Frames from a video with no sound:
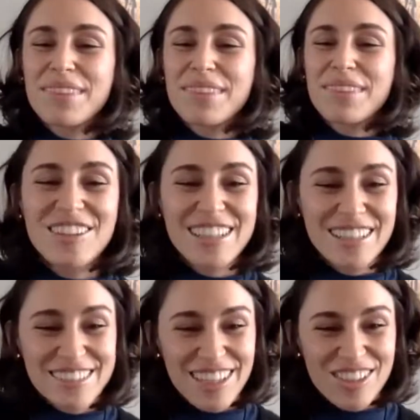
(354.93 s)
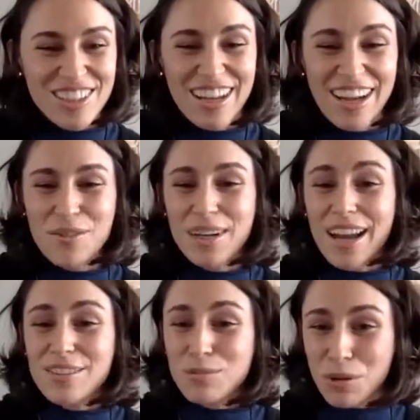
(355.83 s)
And during the session, I would
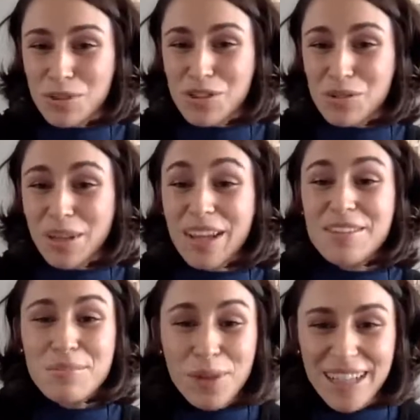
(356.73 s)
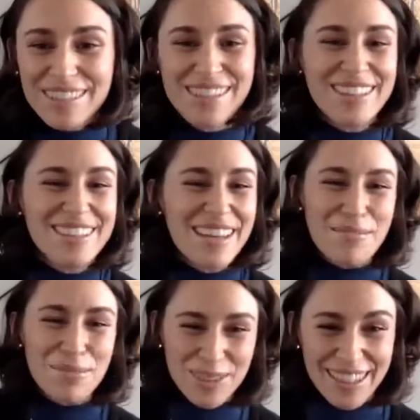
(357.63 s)
ask, what would you like to bring to the
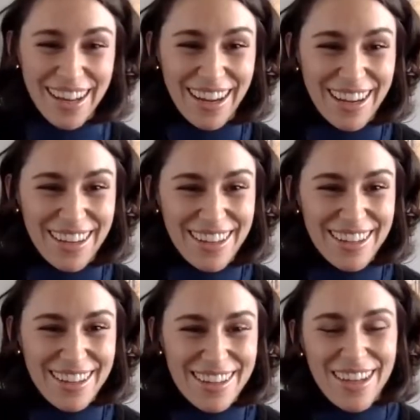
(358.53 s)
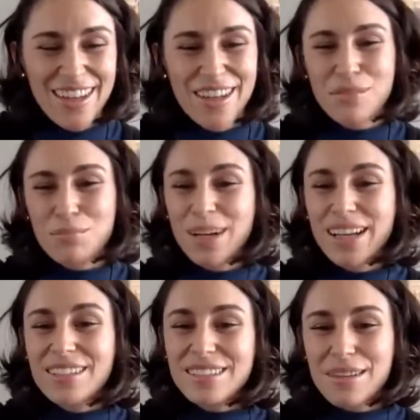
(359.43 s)
table today?
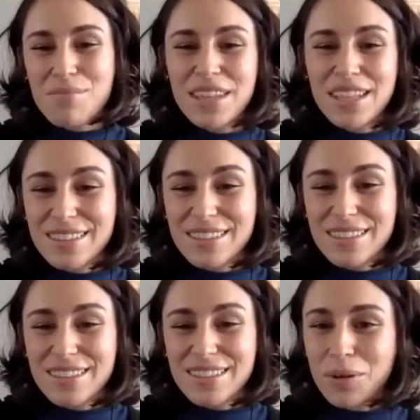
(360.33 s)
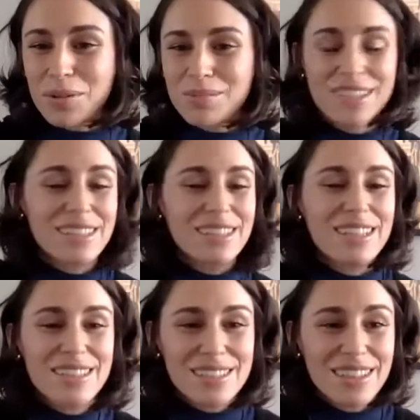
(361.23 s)
Bringing something to the table doesn't
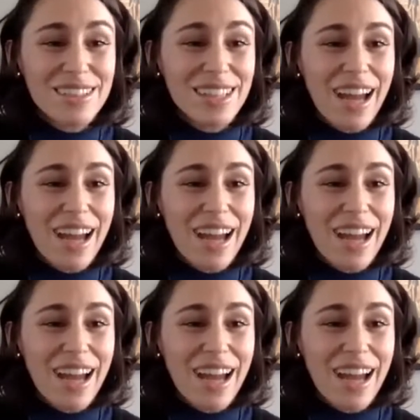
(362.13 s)
necessarily